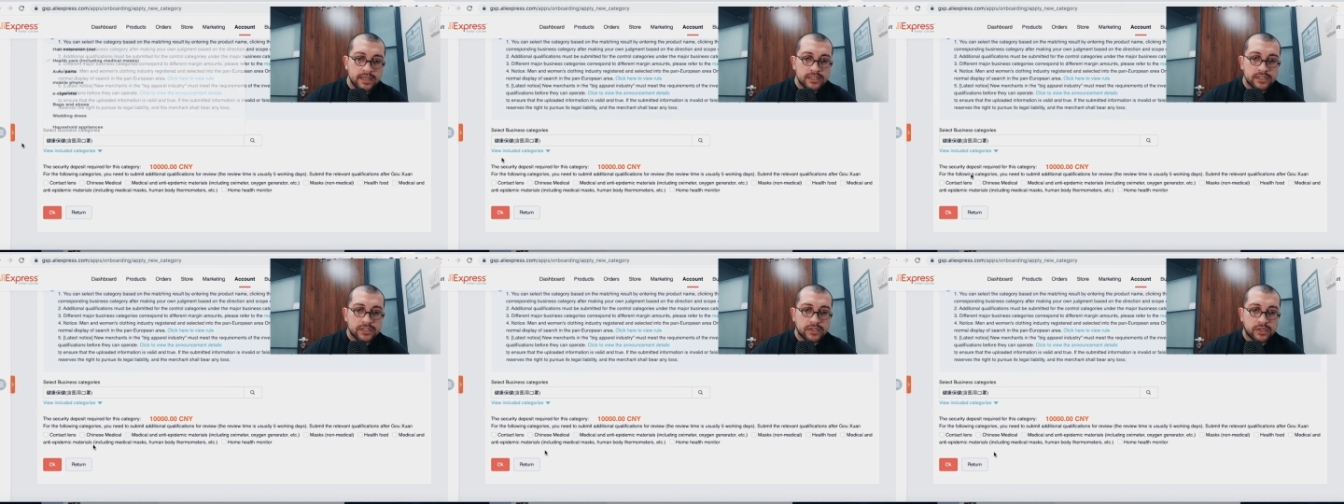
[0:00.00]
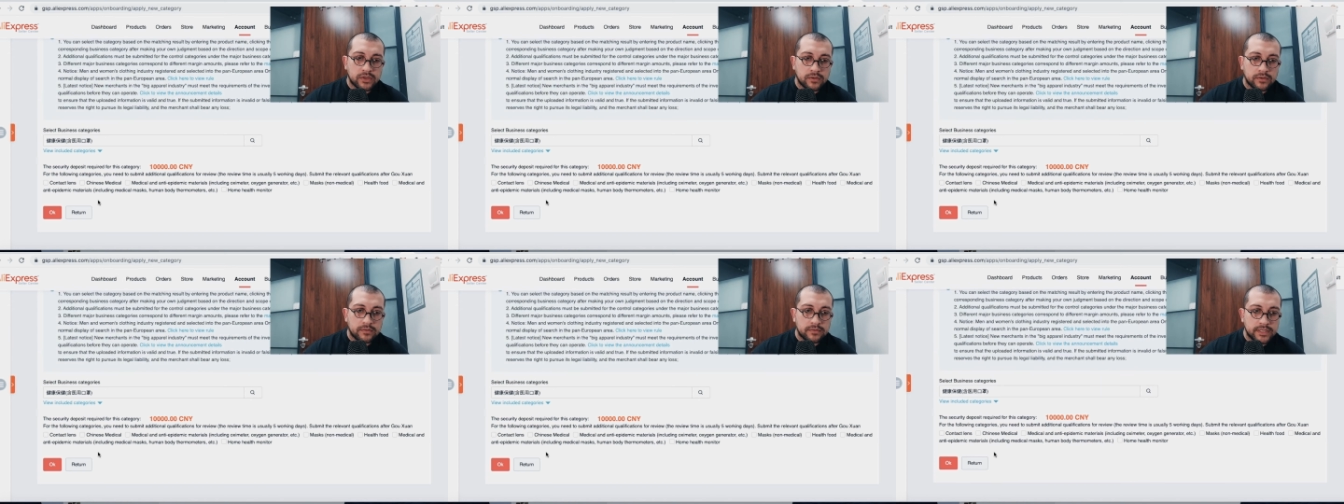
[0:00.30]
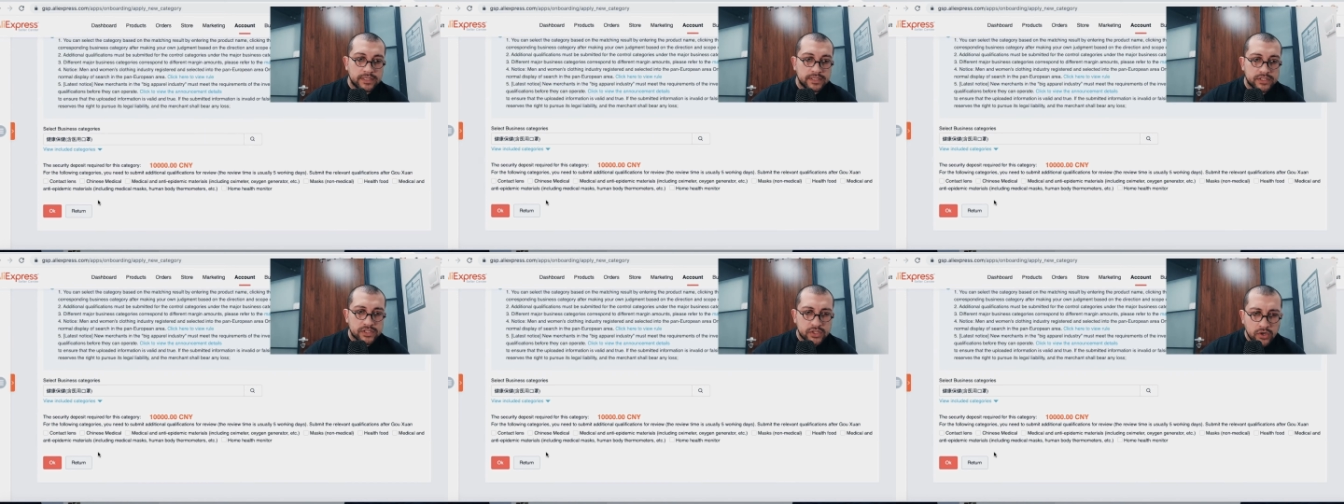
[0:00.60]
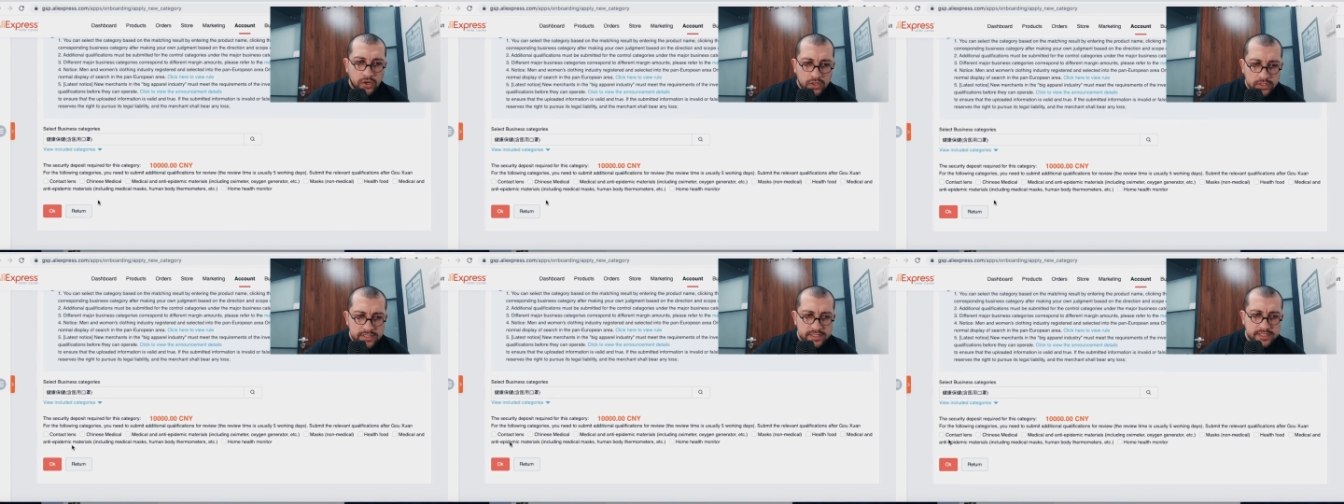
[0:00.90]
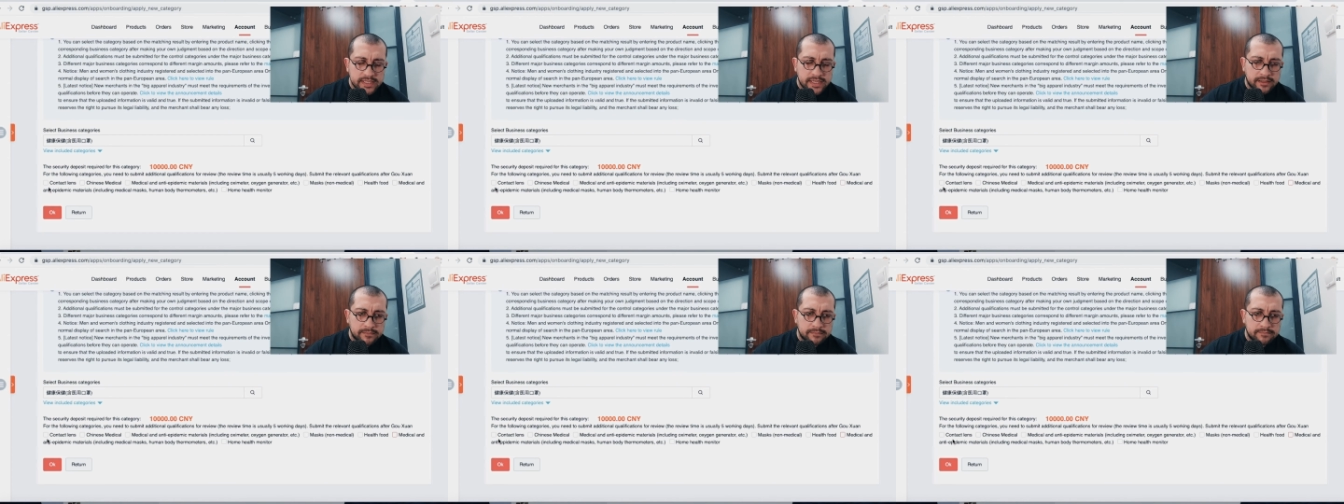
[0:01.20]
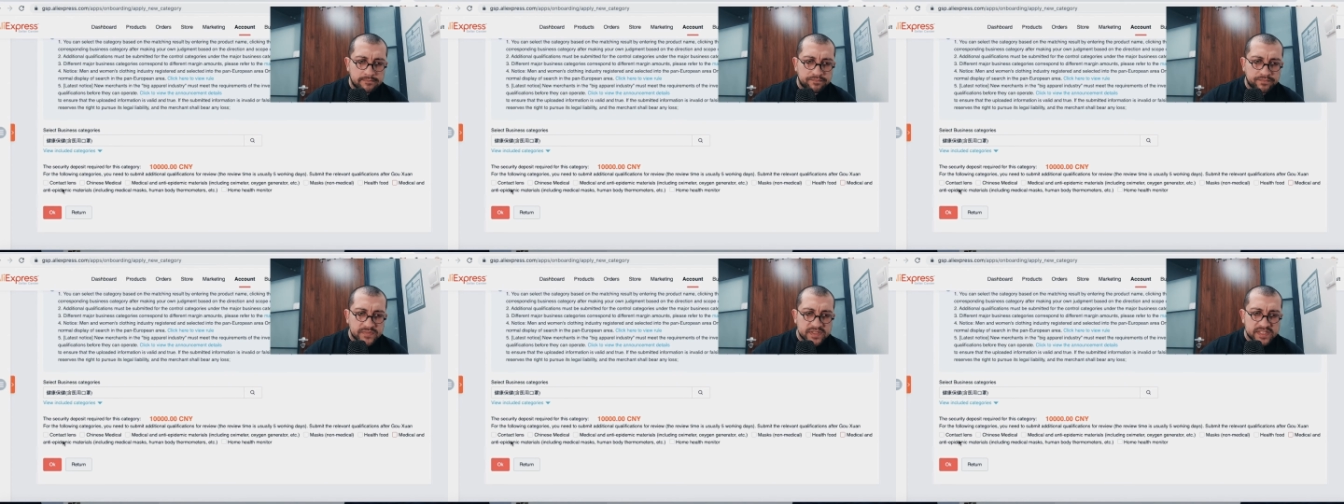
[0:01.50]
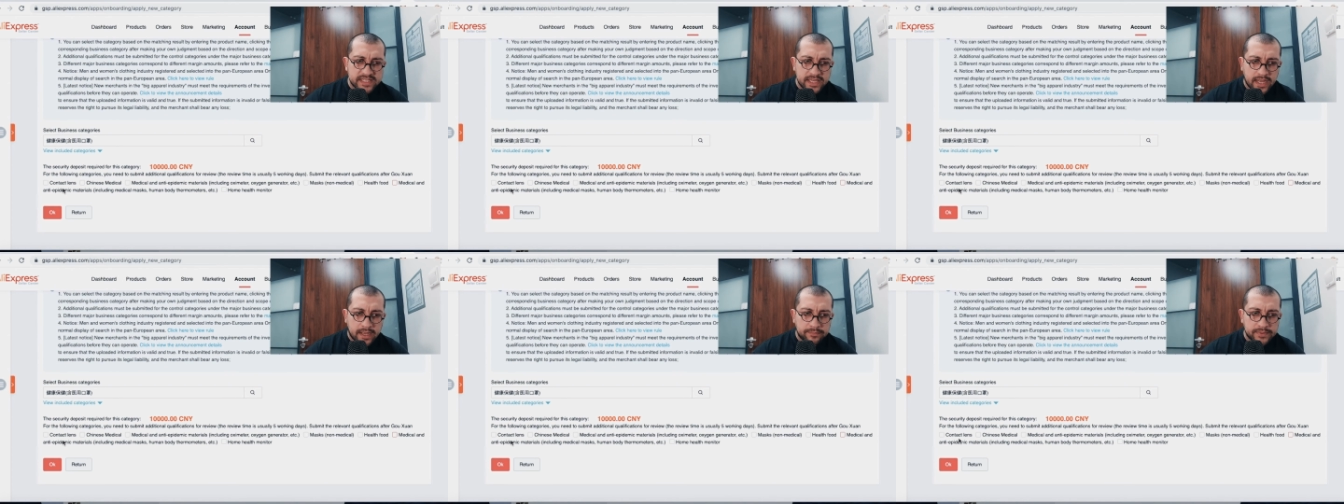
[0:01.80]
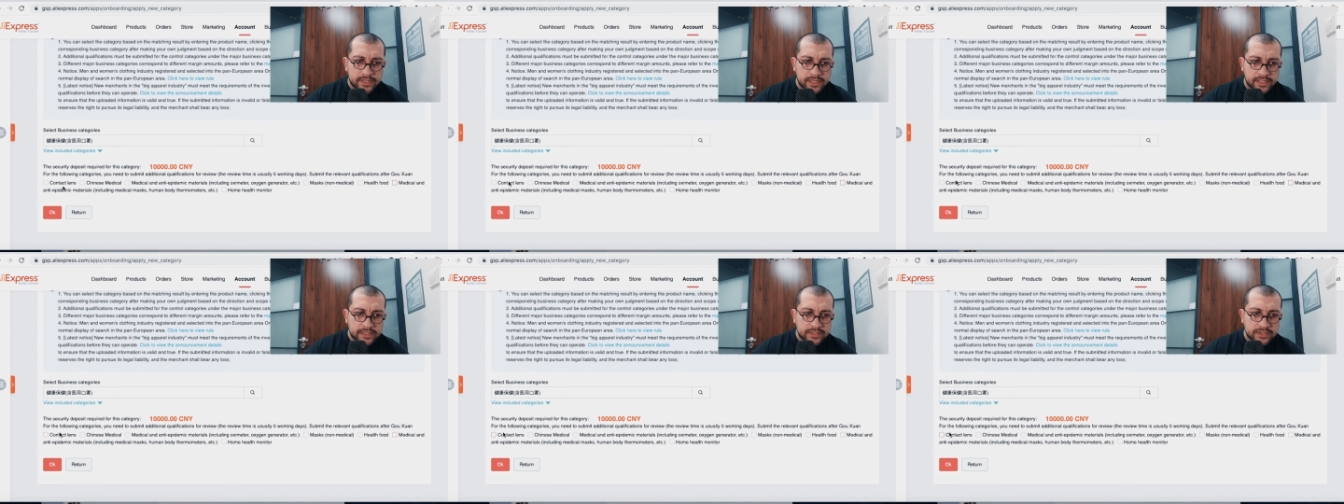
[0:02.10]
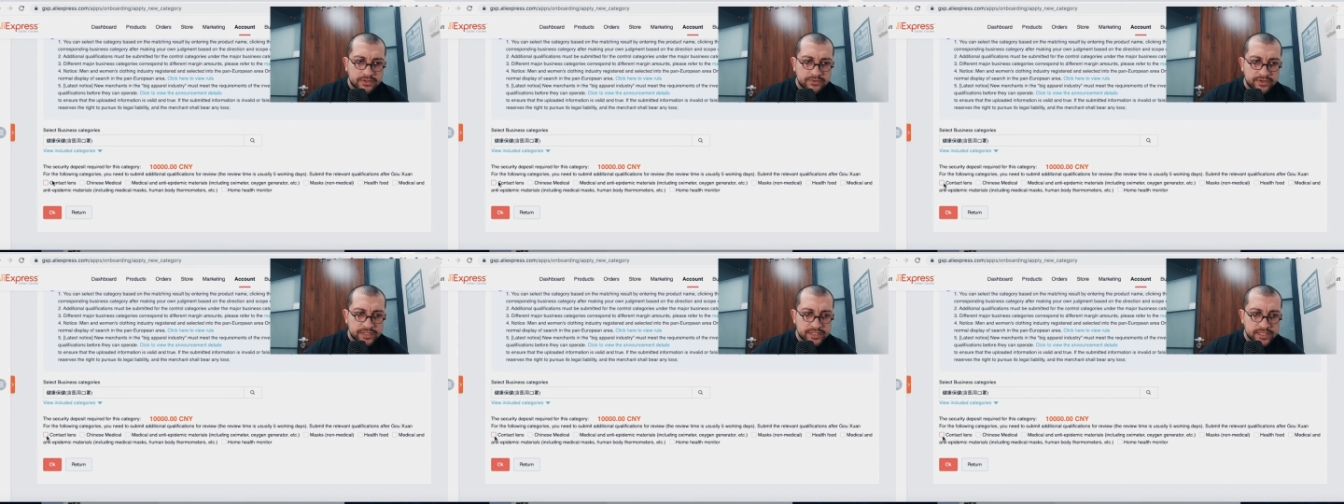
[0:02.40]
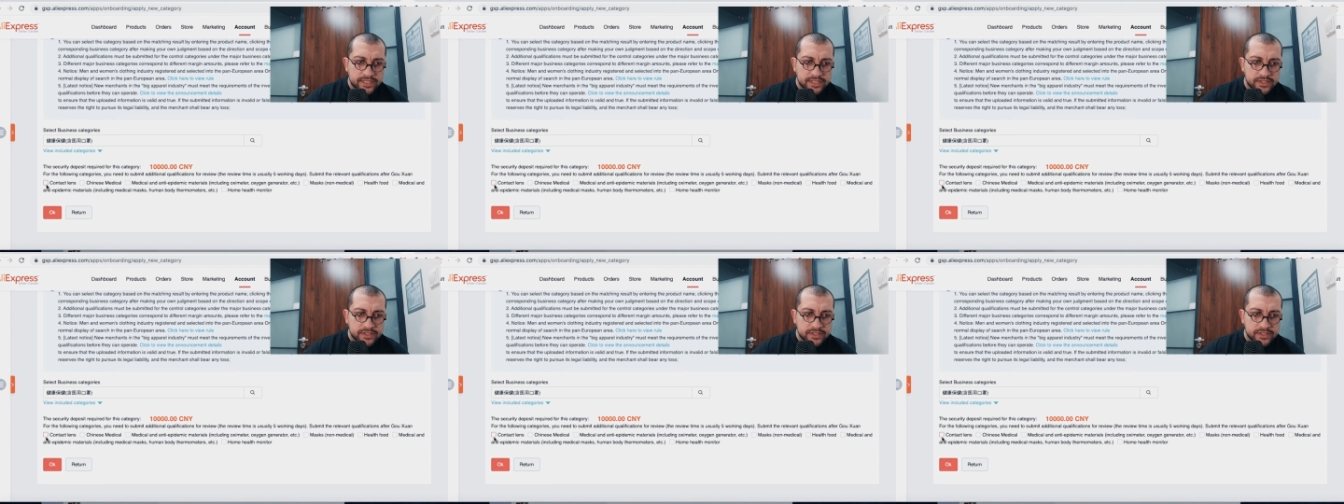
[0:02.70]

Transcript: So it's got some subcategories,